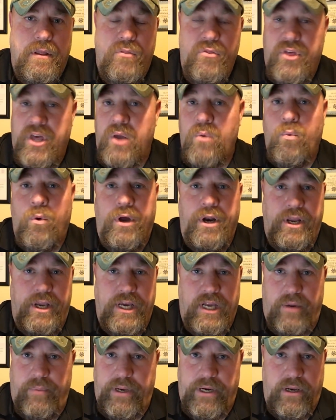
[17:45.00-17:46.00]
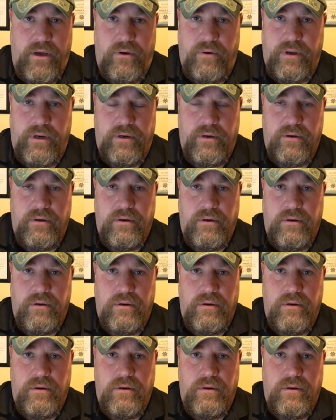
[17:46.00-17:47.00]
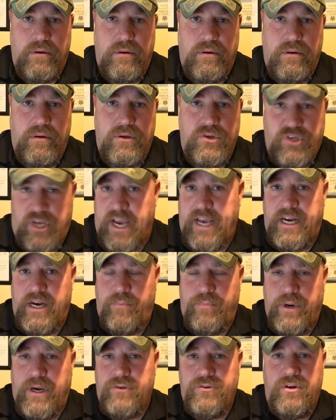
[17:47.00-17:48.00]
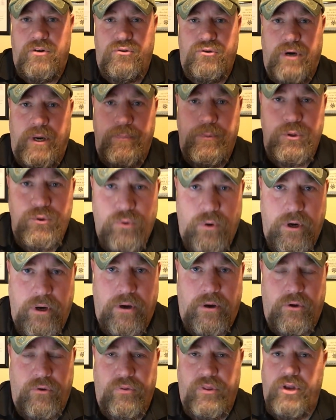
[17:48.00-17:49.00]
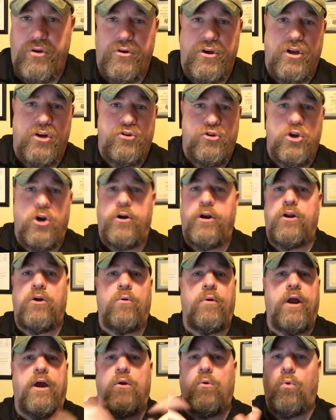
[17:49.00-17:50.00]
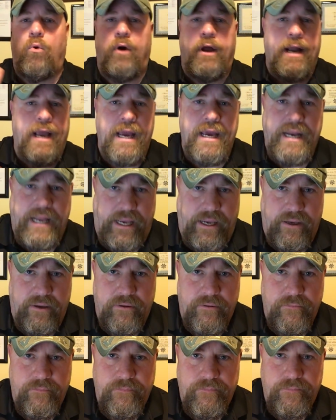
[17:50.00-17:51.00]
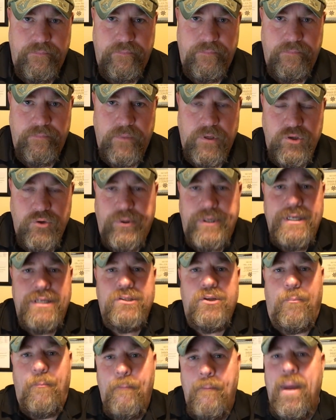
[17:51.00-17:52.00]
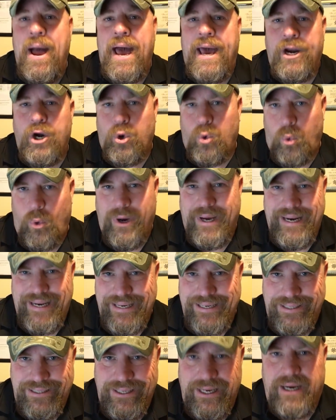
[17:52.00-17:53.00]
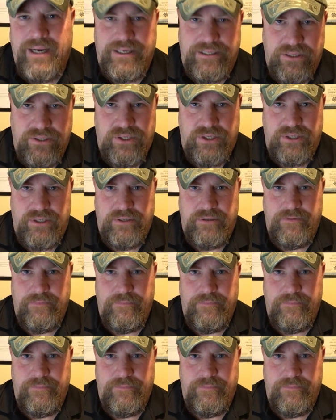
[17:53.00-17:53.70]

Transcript: Then what are you going to be doing? Saying that President Trump was wrong. Then you're going to turn it around 180. So it doesn't matter what he does.